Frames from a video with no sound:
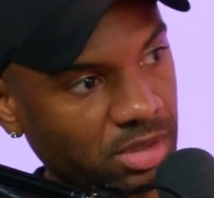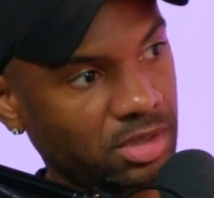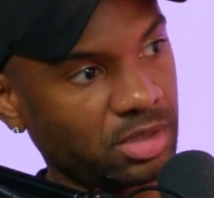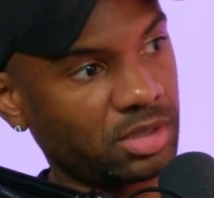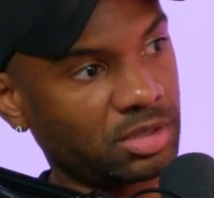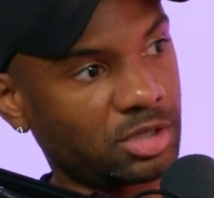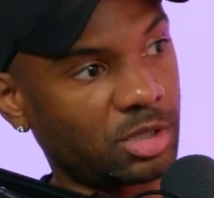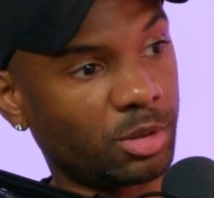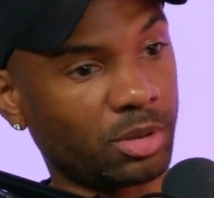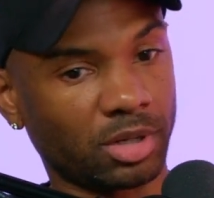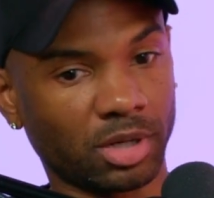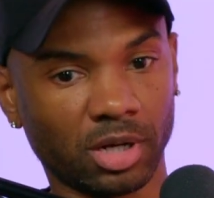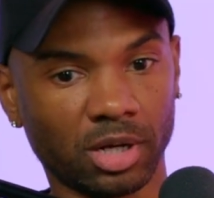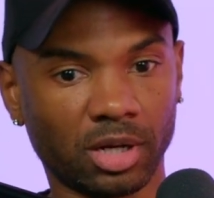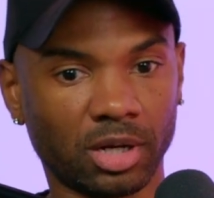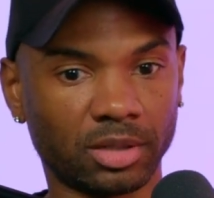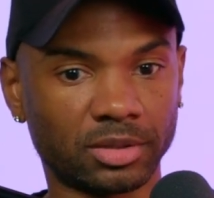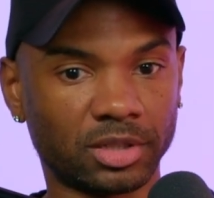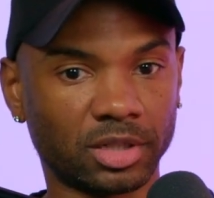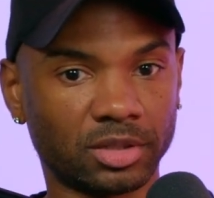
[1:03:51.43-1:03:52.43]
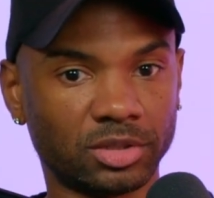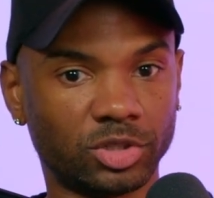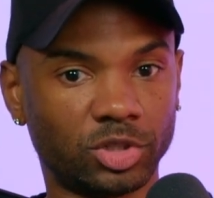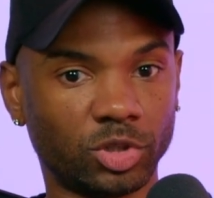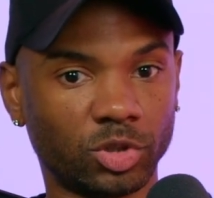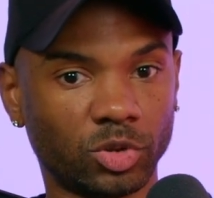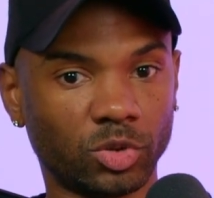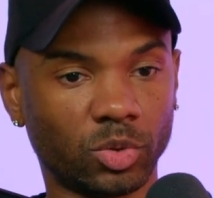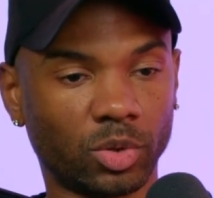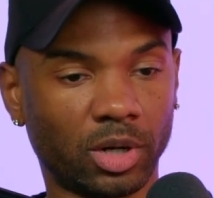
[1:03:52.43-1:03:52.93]
to
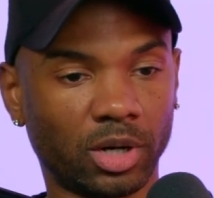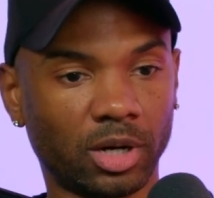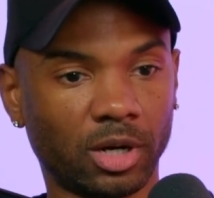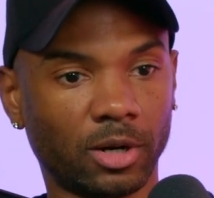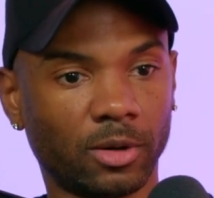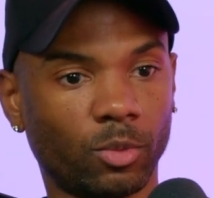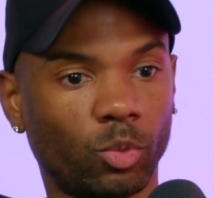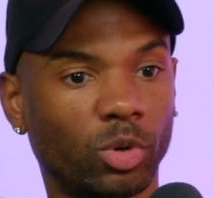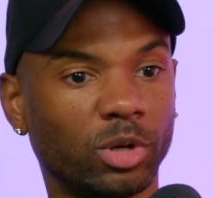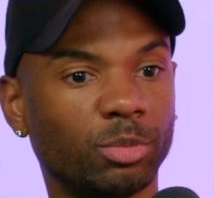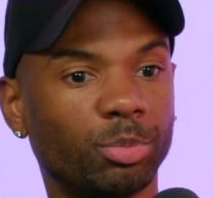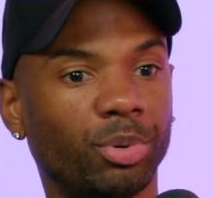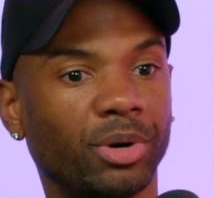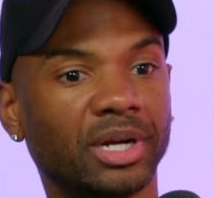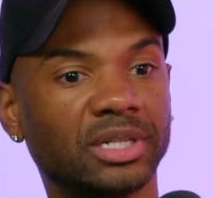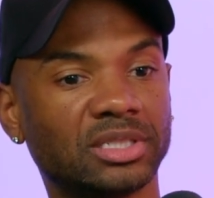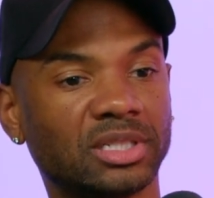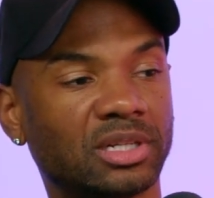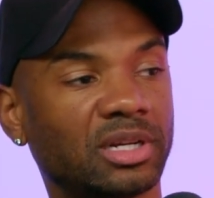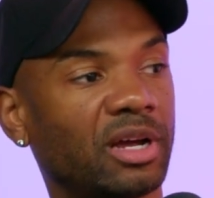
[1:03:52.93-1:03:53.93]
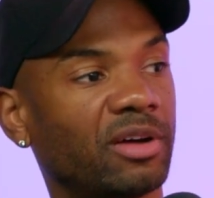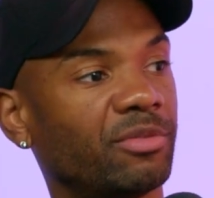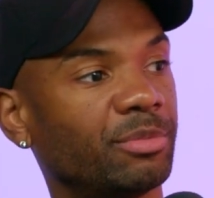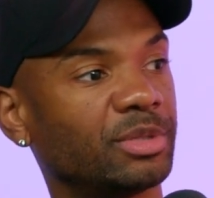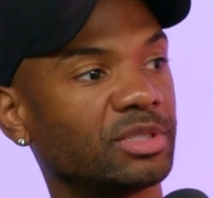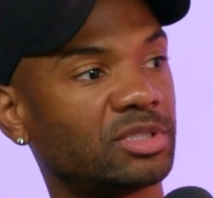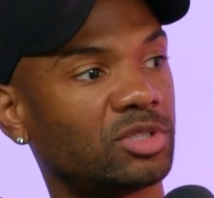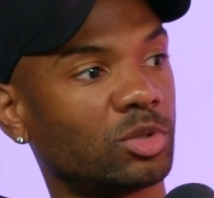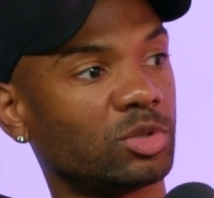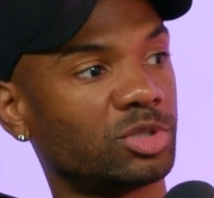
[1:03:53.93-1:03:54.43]
do one branch of the
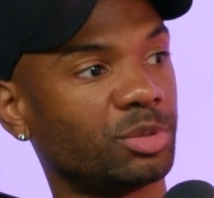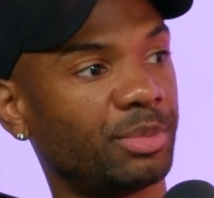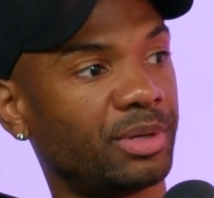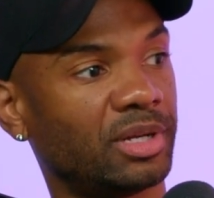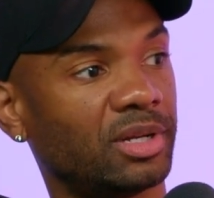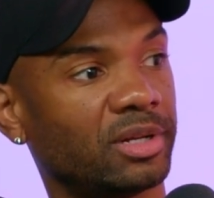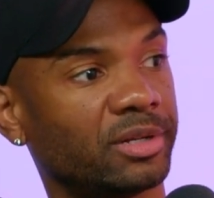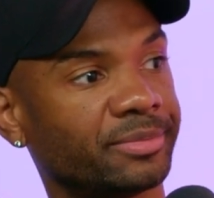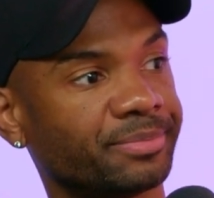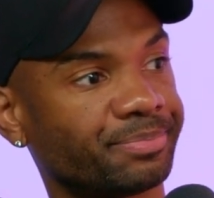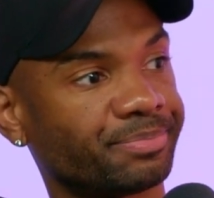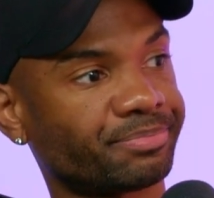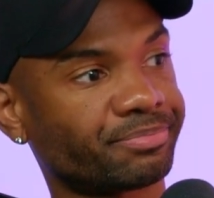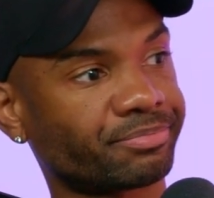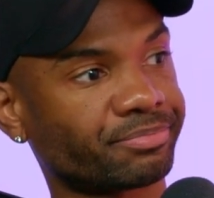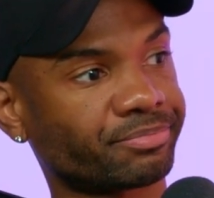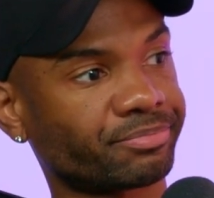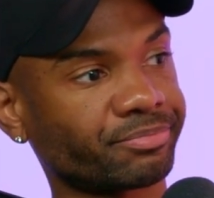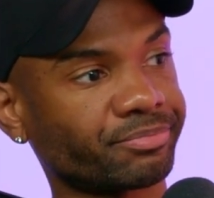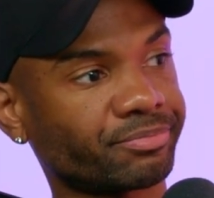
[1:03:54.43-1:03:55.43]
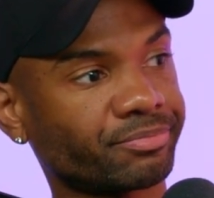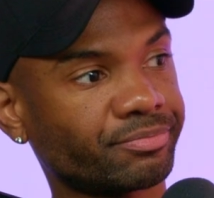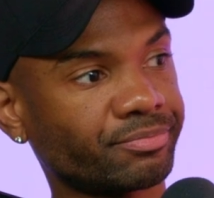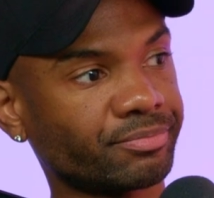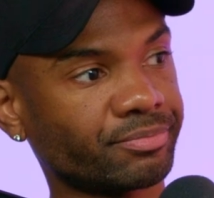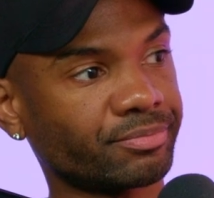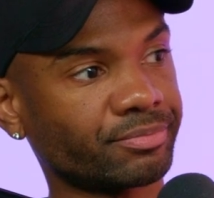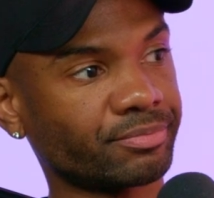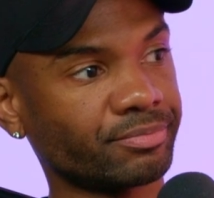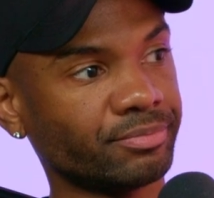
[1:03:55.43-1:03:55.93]
government's social media.
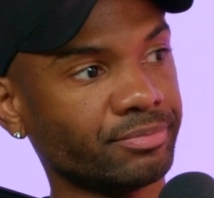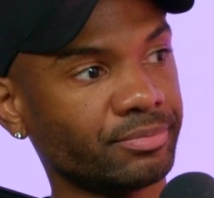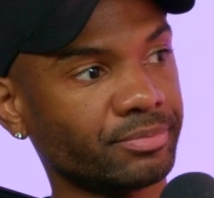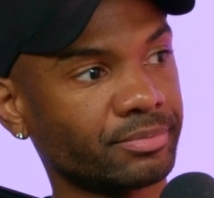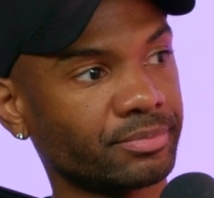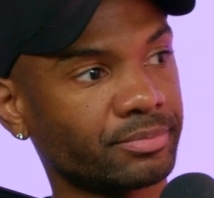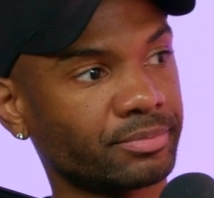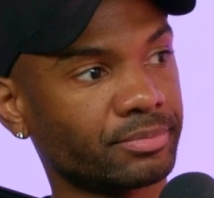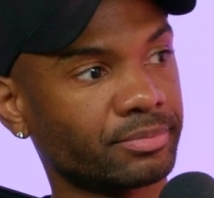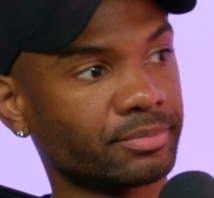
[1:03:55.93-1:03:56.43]
I